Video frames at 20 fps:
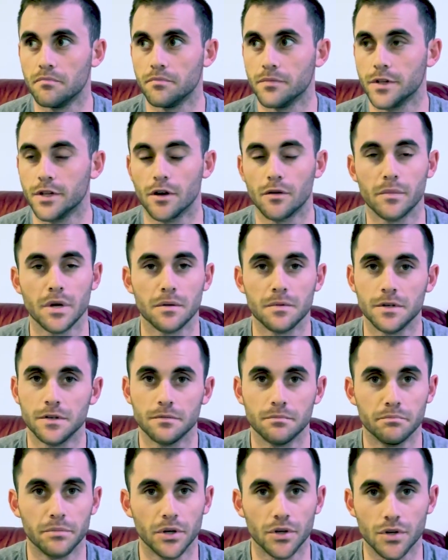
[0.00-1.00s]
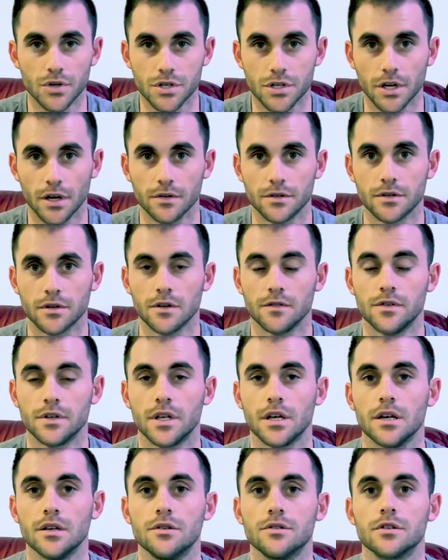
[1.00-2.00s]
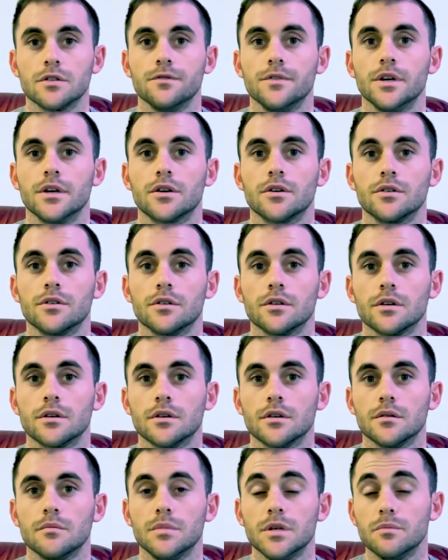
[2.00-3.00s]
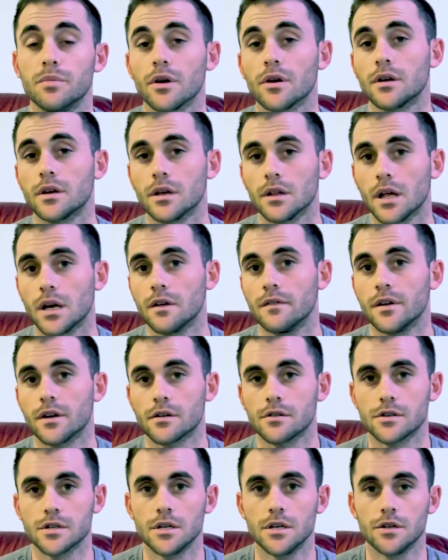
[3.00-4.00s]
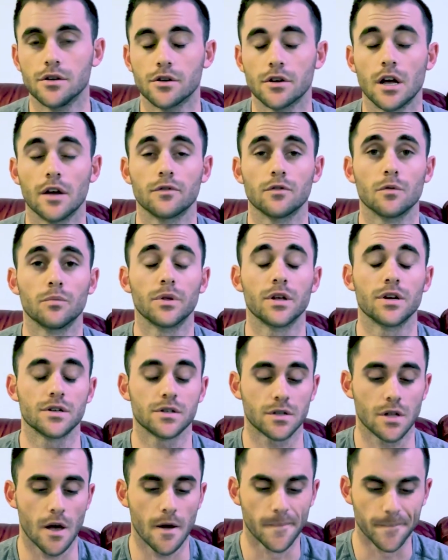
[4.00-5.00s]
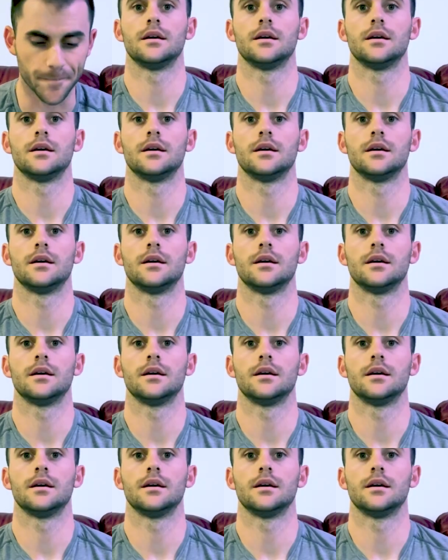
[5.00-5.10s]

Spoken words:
you know, maybe build a shelter, if you can't use your vehicle, you're gonna be burning a lot of energy and you're gonna have to replenish that.